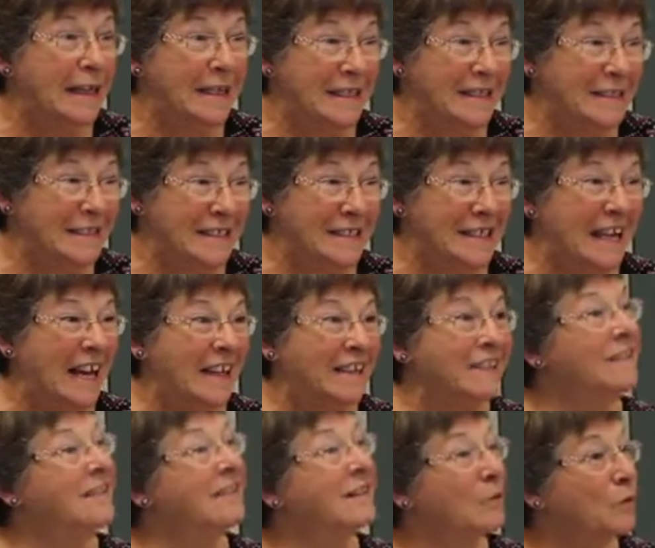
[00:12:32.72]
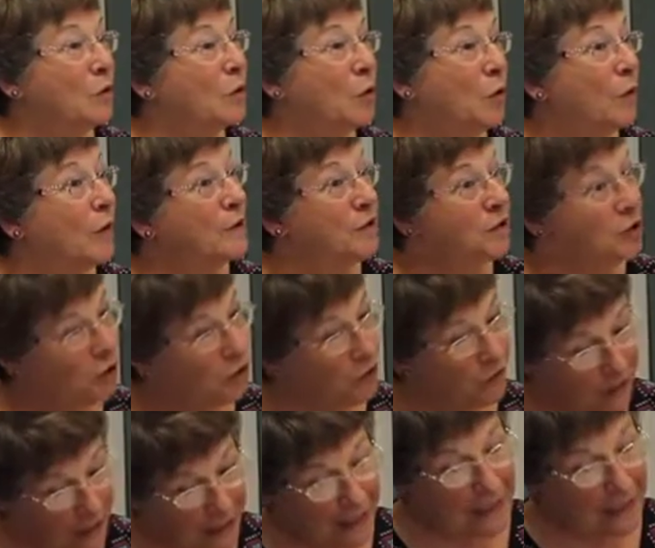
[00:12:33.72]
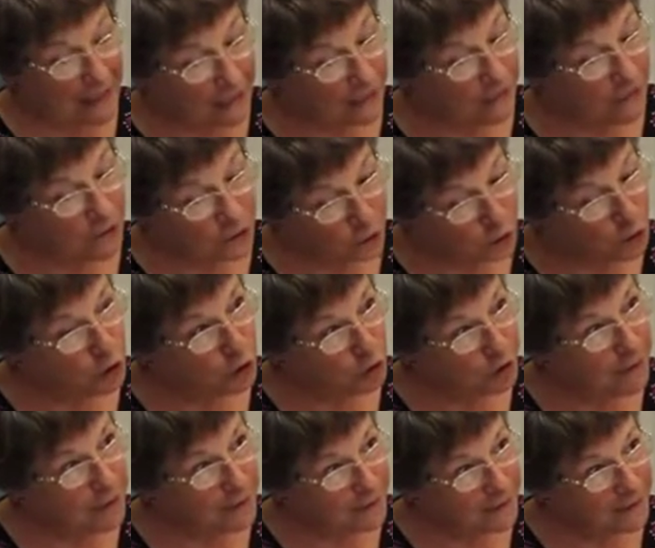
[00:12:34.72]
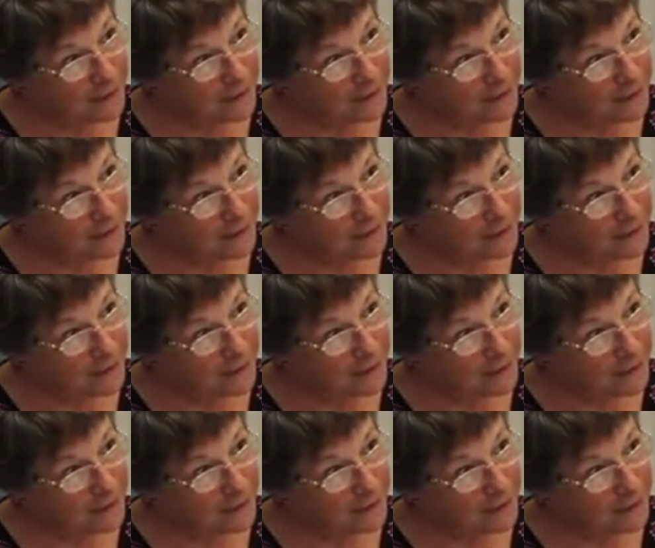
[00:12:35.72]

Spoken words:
and decided they were going to go for King and Country.